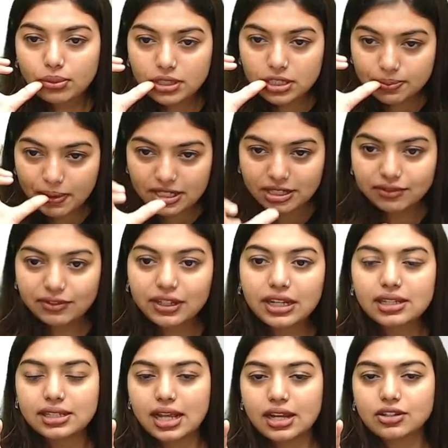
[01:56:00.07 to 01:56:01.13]
specifically
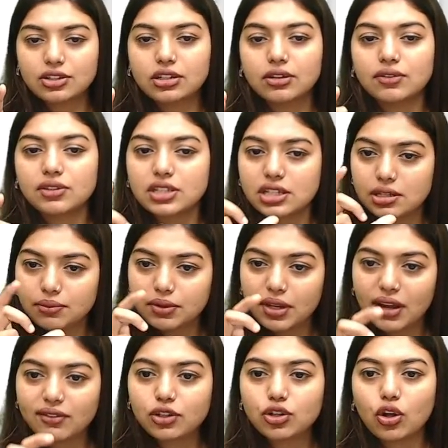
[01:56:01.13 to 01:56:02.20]
central nervous system, we
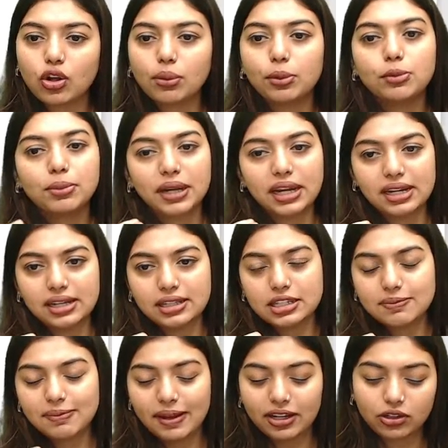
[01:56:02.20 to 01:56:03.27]
have to talk about brain and the
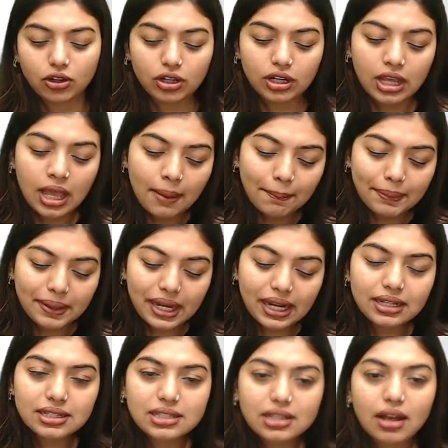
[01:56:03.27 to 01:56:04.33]
spinal cord. Brain
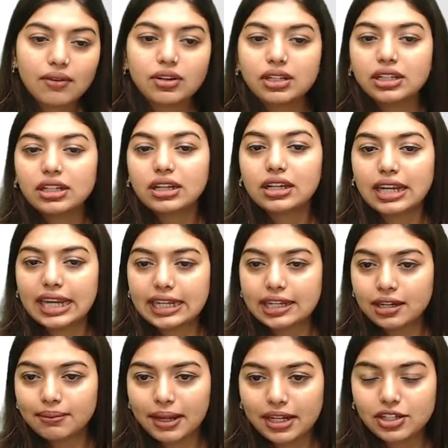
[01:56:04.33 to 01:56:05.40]
is covered in a cranial
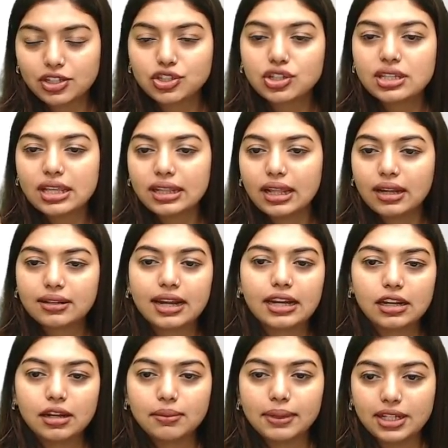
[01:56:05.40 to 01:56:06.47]
meninges, and that
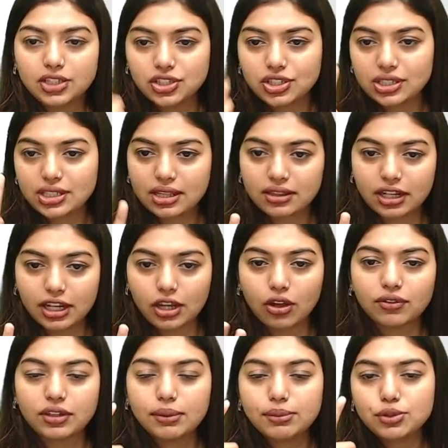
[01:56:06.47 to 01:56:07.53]
cranial meninges are three of
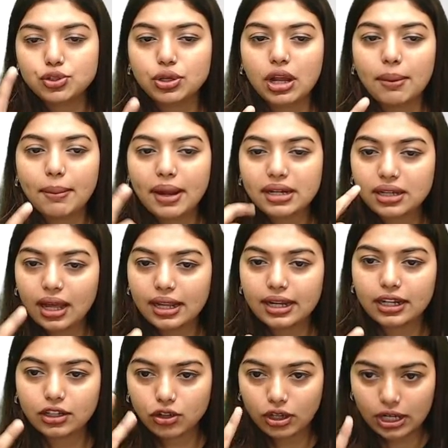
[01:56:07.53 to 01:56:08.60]
them: dura mater,
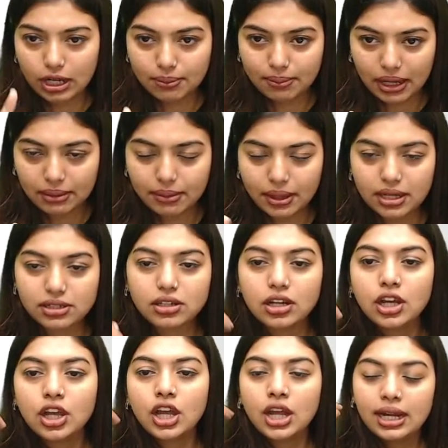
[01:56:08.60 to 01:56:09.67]
arachnoid, and pi mater.
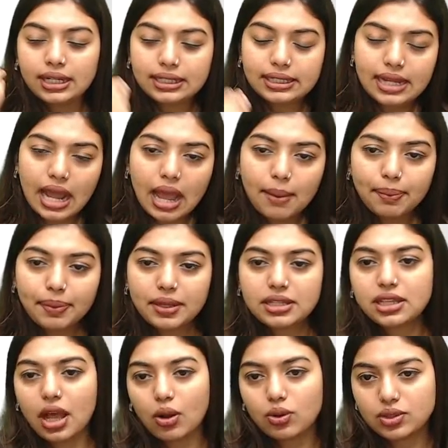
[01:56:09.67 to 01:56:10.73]
DAP is
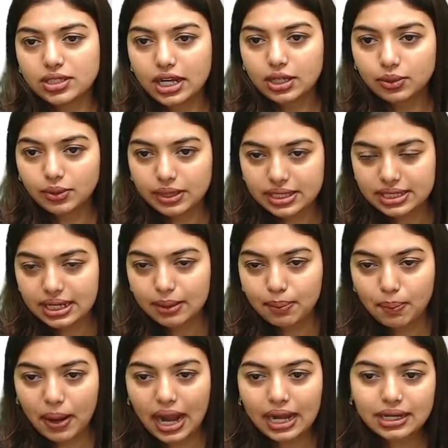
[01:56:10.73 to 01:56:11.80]
outside to inside,
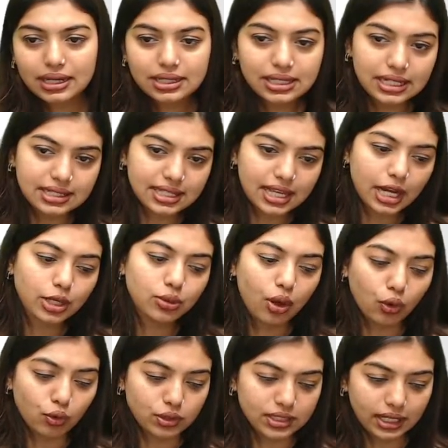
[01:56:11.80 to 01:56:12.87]
pad is inside to
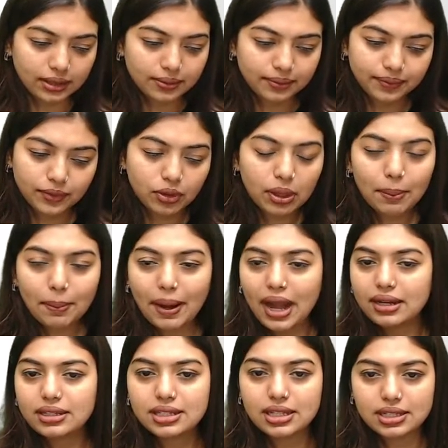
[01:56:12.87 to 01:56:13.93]
outside. Okay, pad
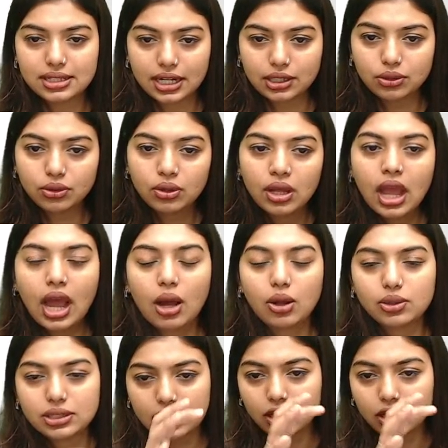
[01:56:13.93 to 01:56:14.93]
is inside to outside. Now,